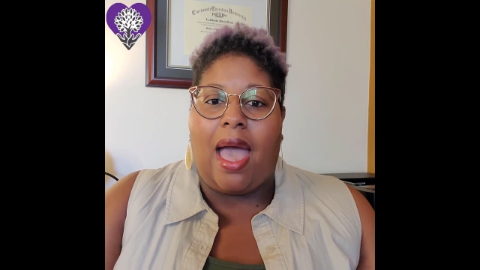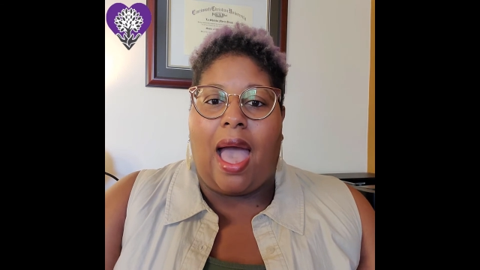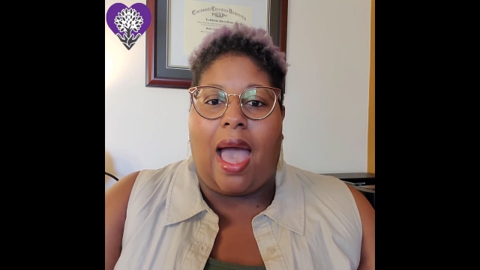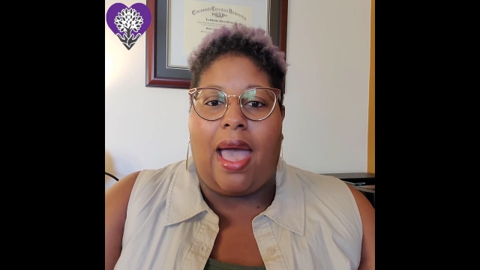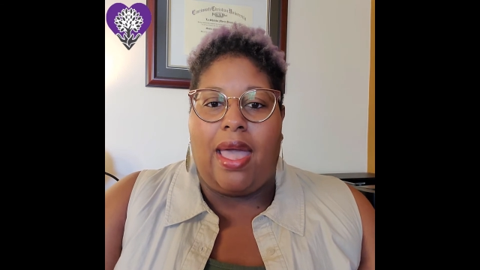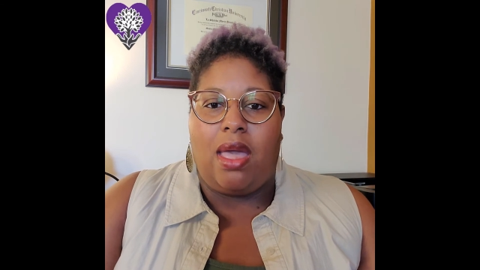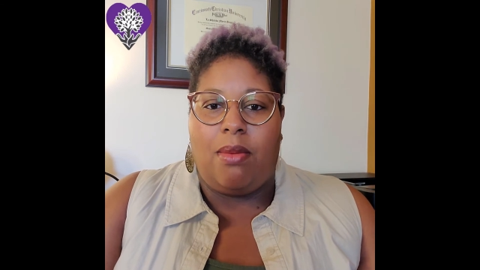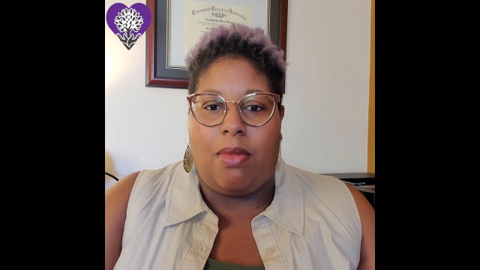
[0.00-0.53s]

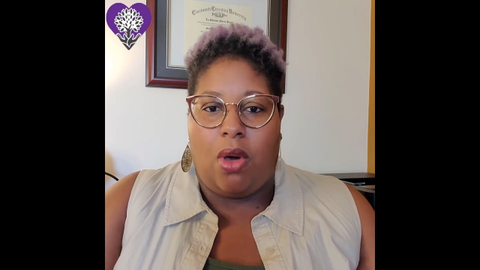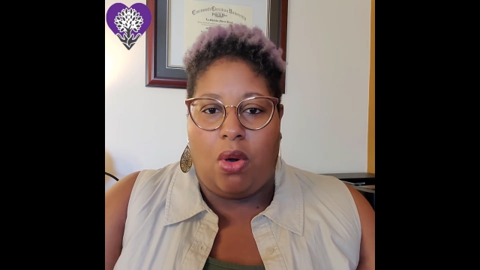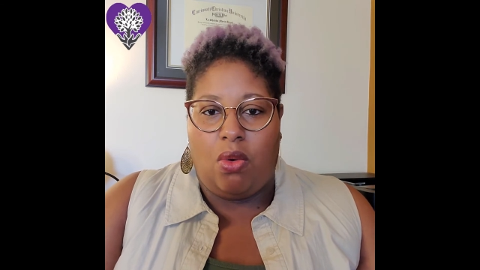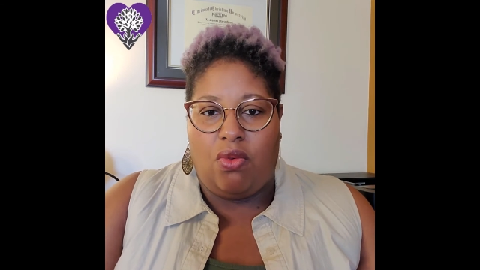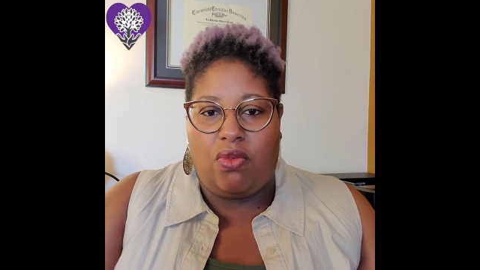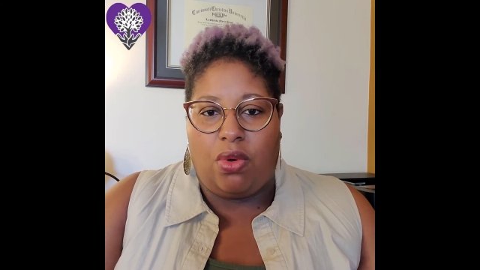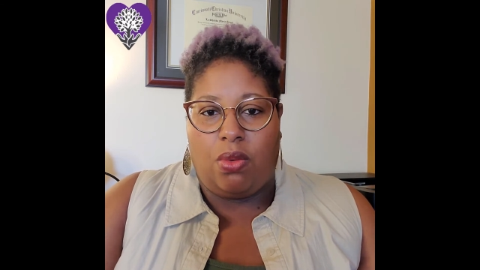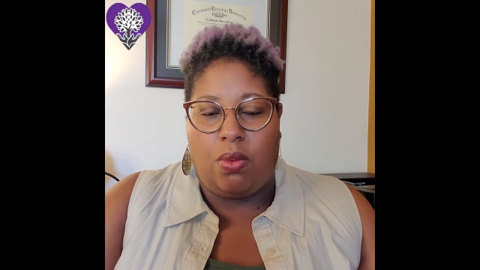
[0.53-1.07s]
I am
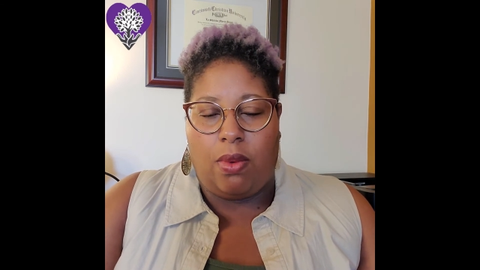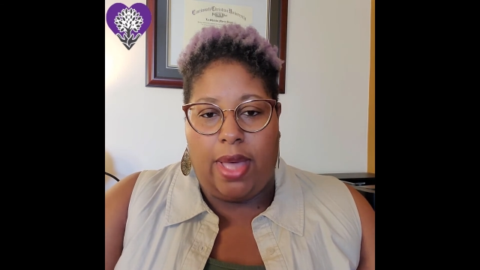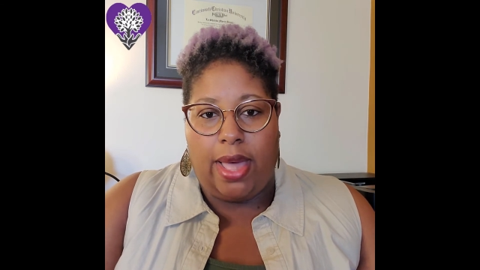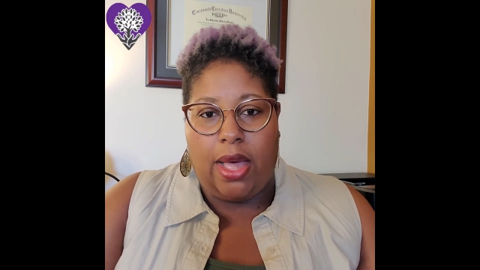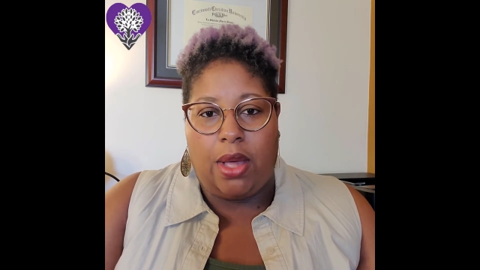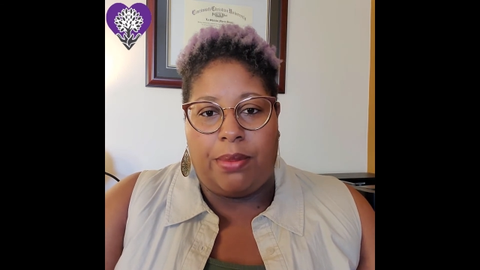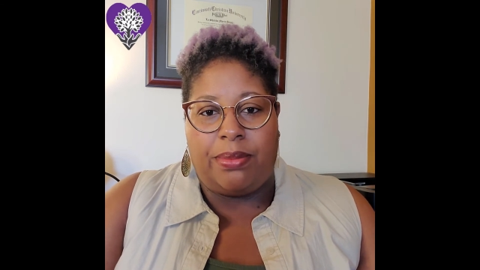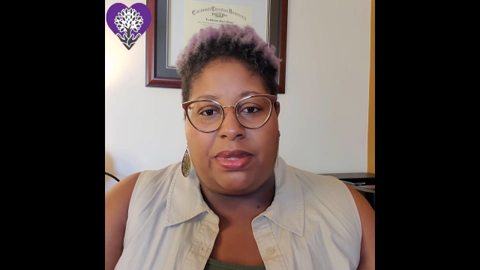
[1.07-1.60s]

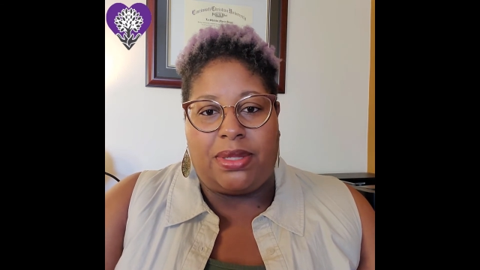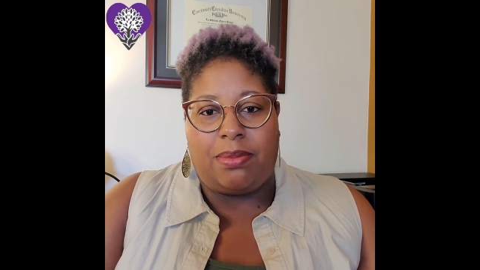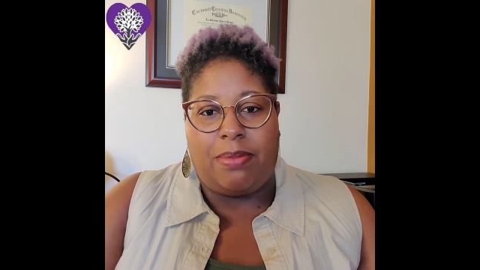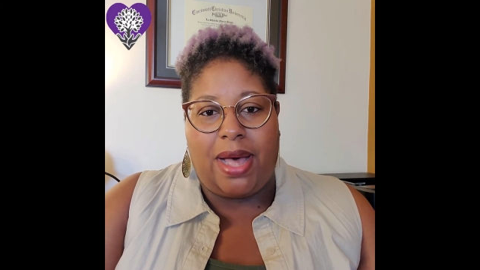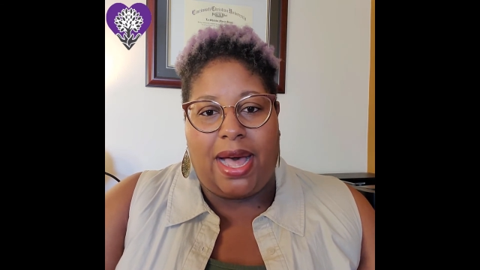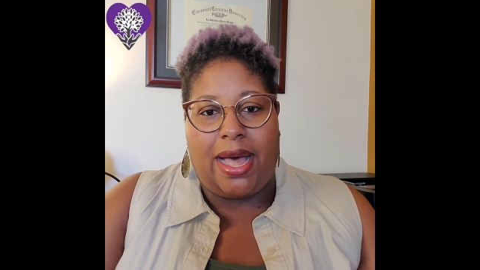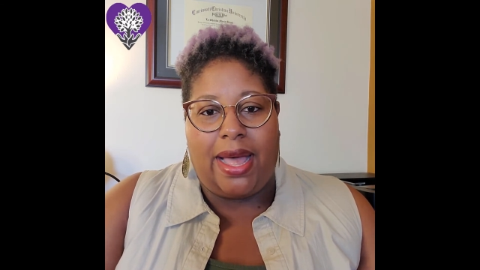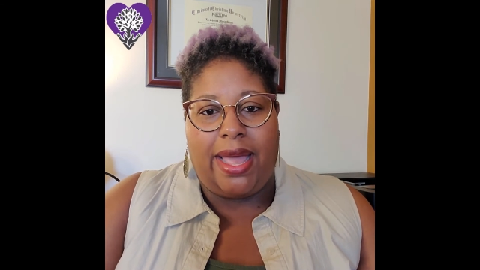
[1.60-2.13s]
overwhelmed
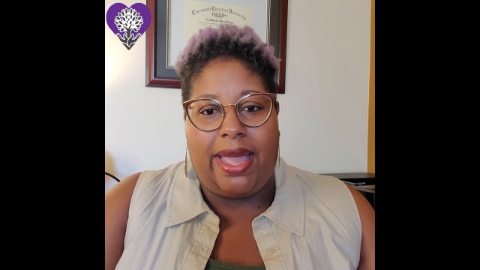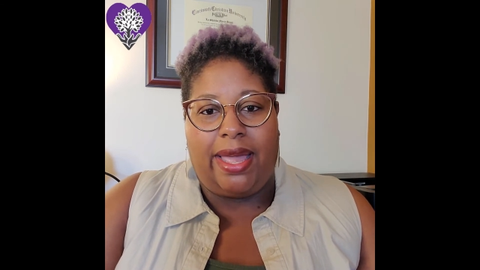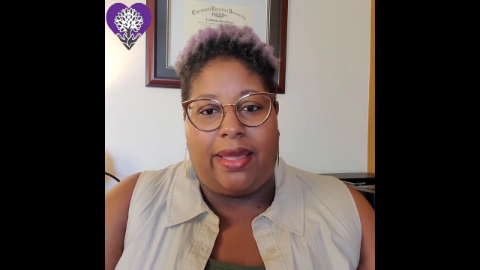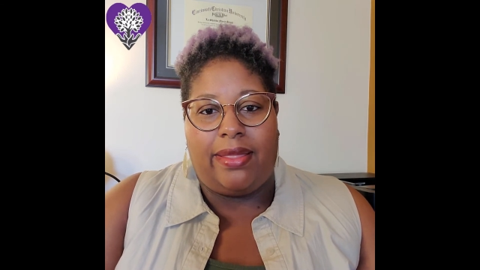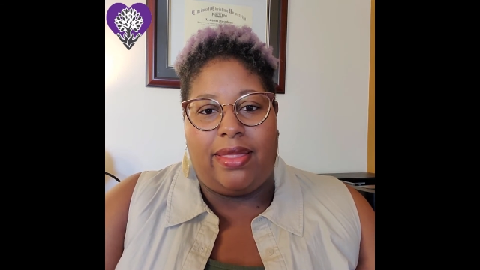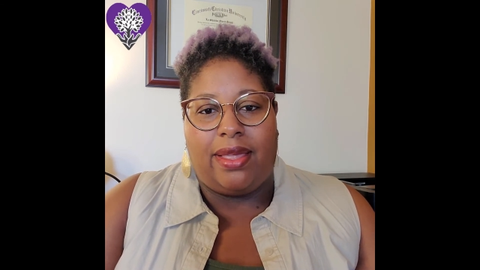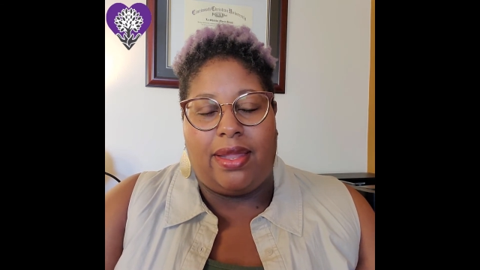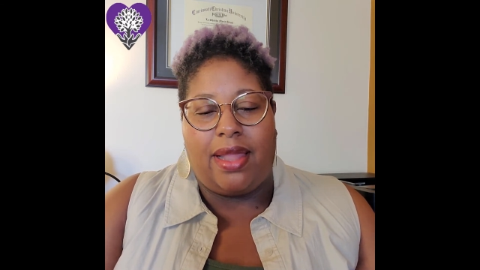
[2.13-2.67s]
by
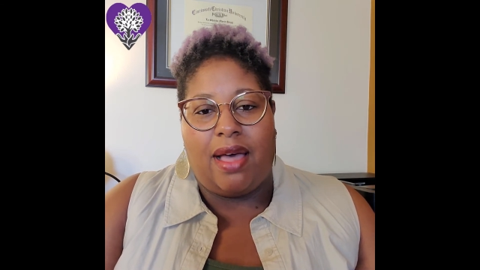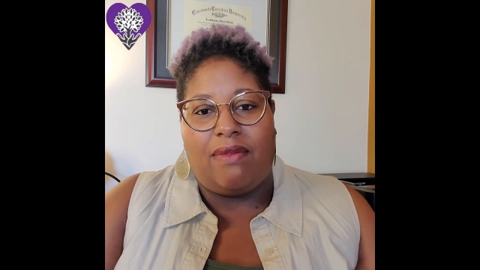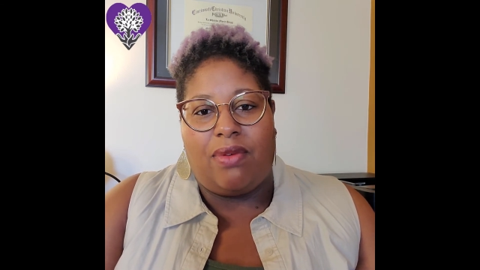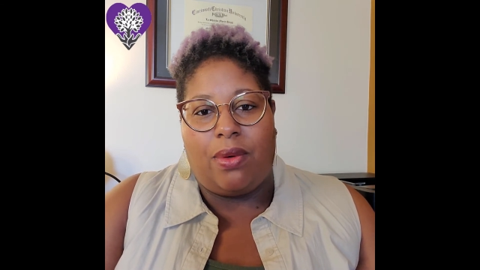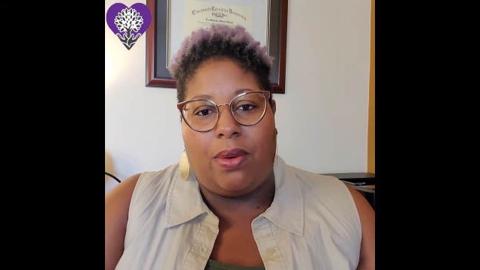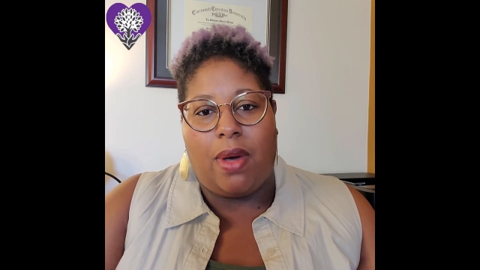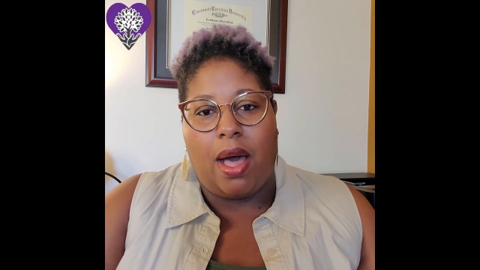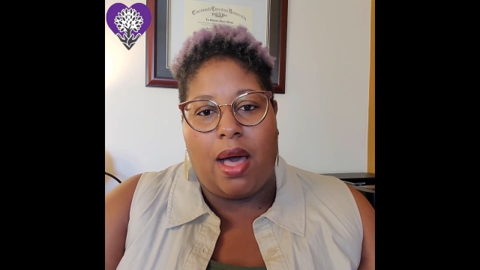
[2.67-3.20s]
the
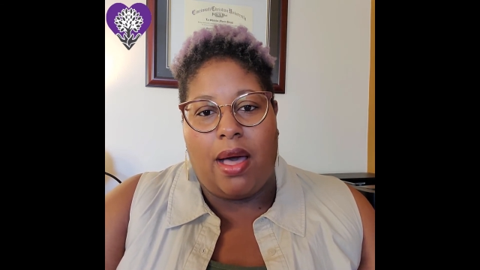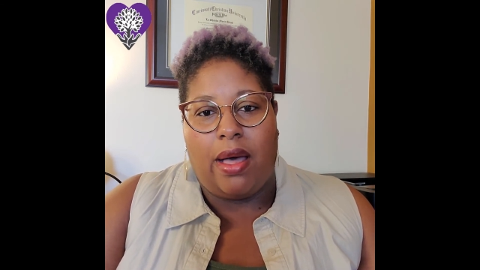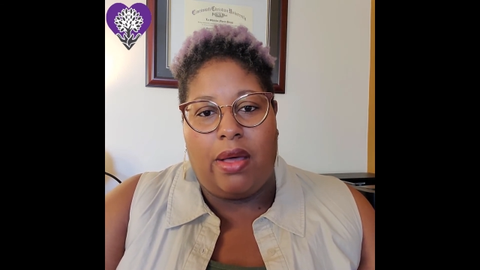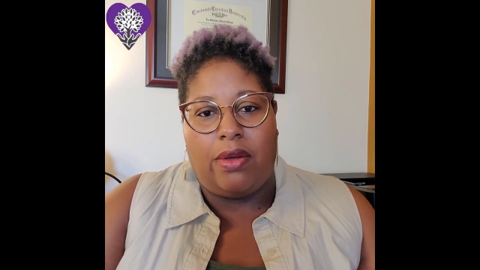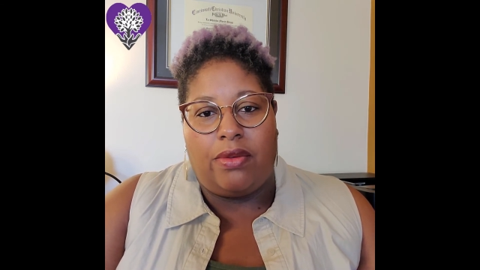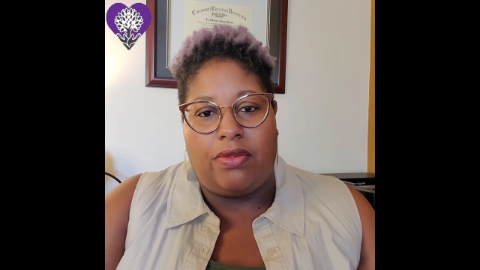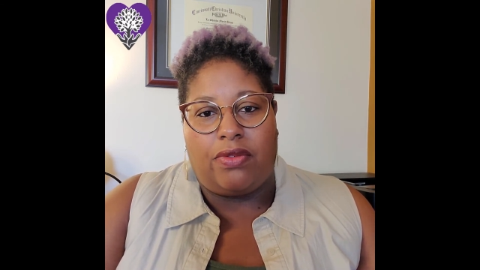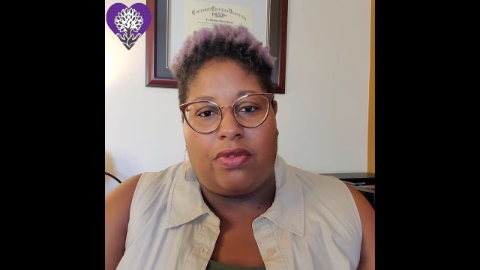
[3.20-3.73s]
level
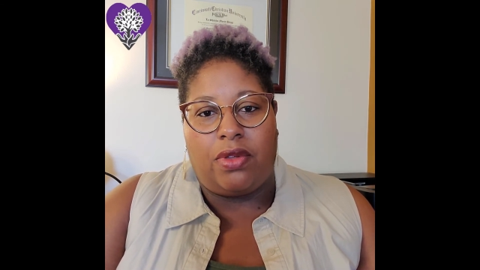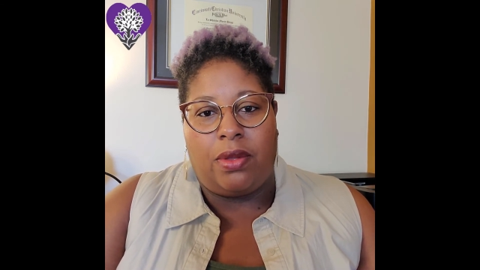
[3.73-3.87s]
of